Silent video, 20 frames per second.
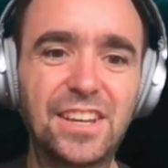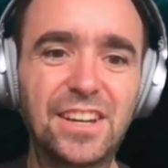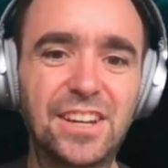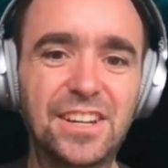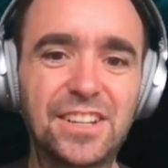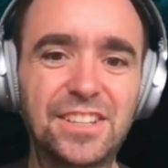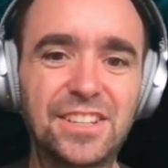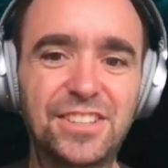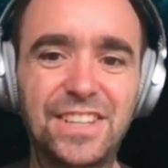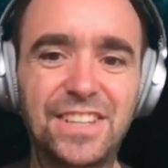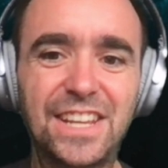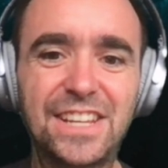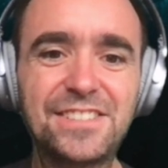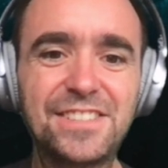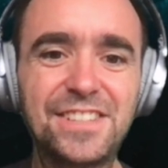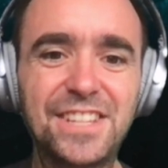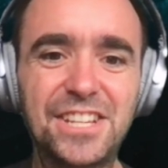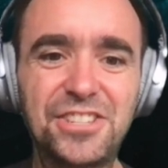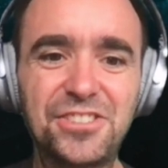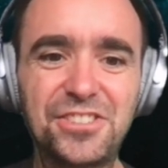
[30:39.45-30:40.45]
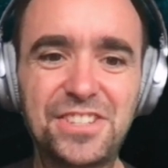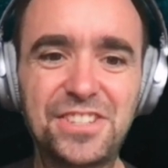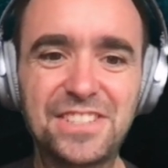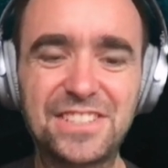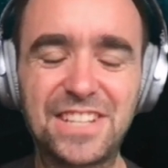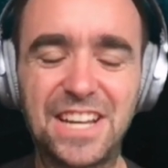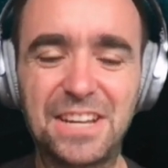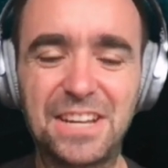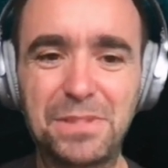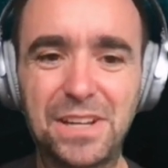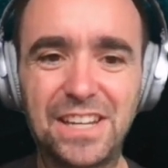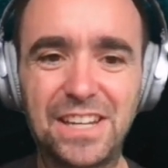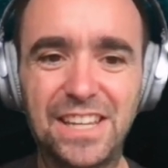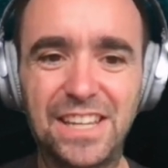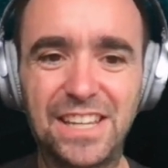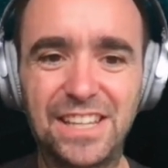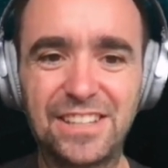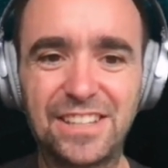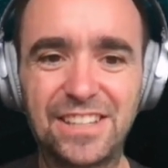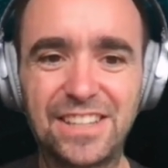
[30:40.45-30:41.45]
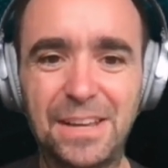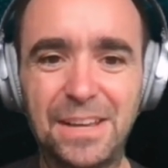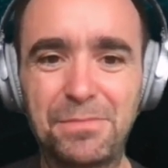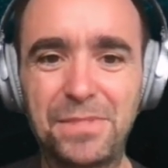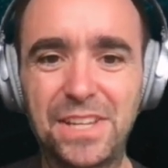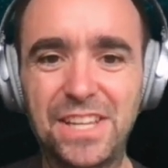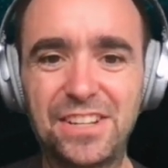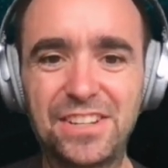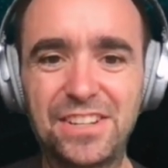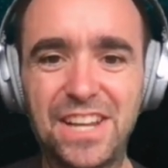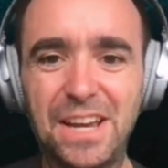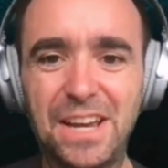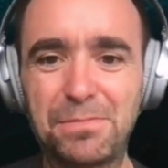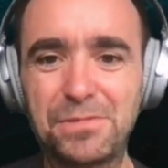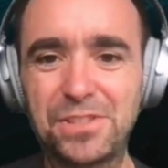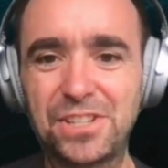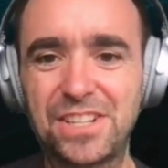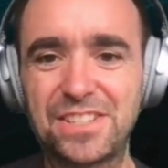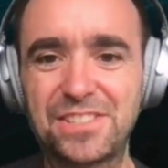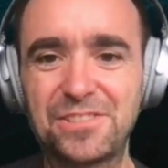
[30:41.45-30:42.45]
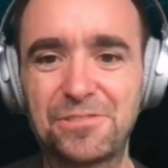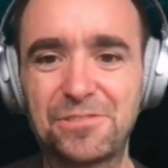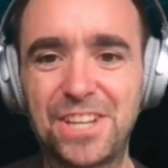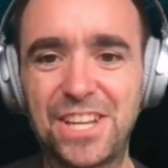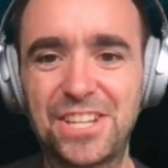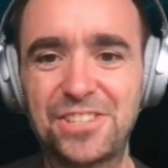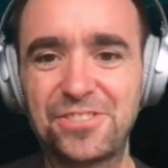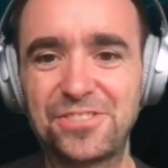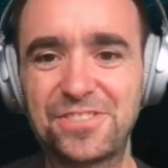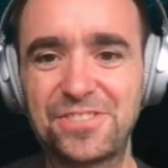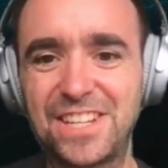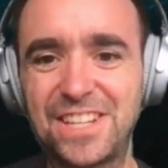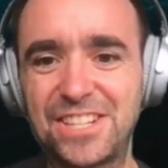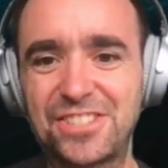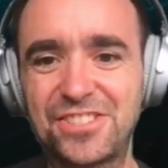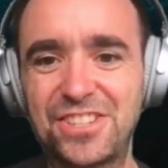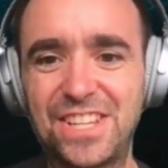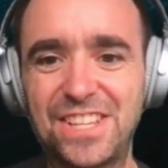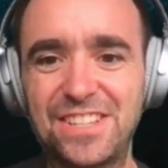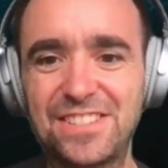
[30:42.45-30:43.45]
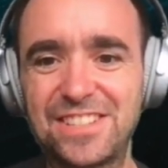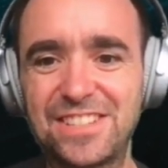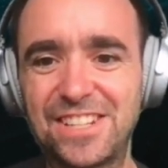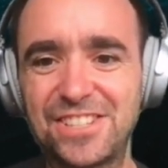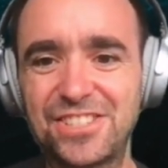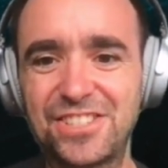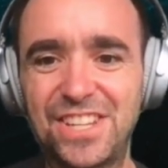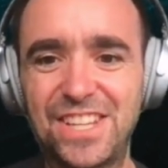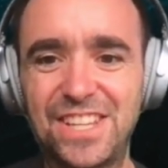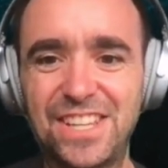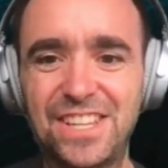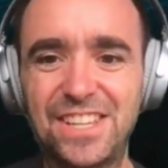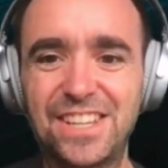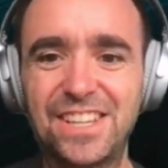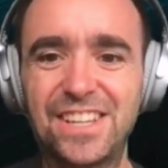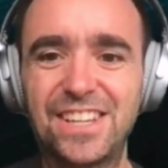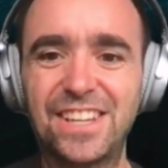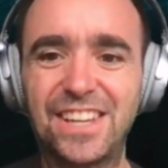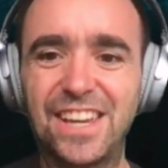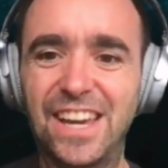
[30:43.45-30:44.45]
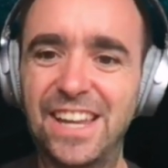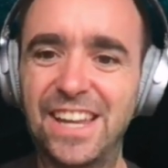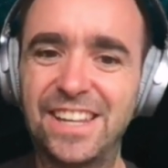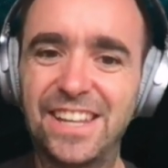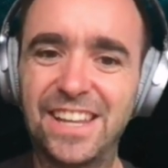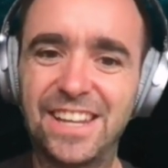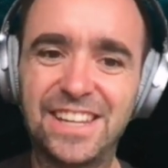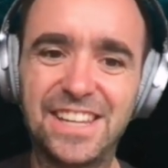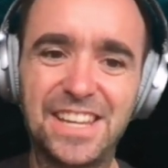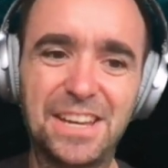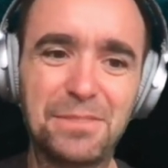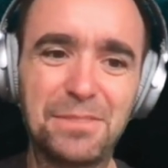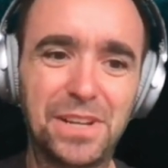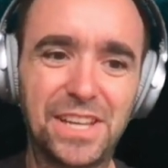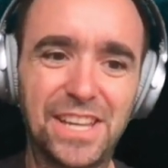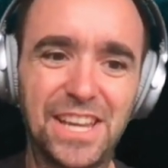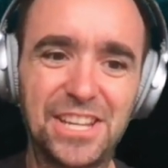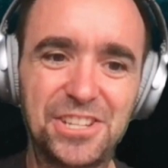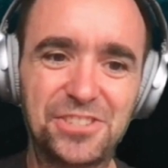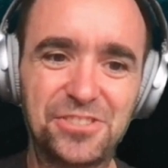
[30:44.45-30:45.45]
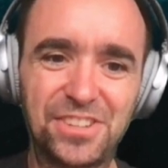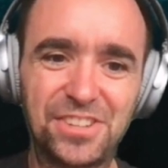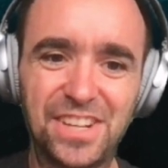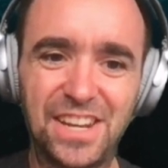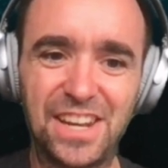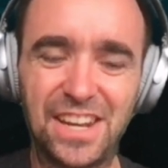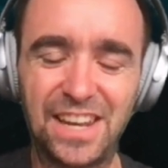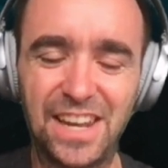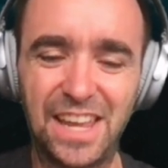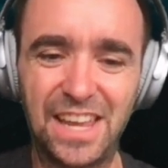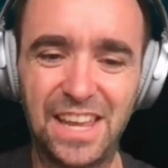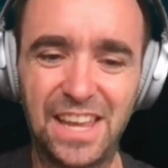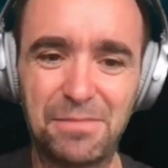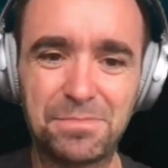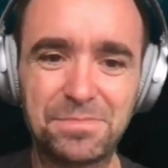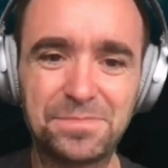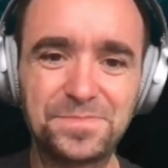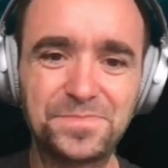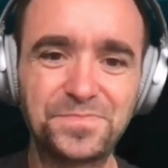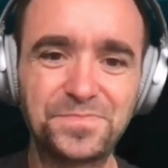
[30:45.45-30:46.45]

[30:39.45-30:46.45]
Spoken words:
The destination is typically in the tempdir app translocation /d/d and then the application name.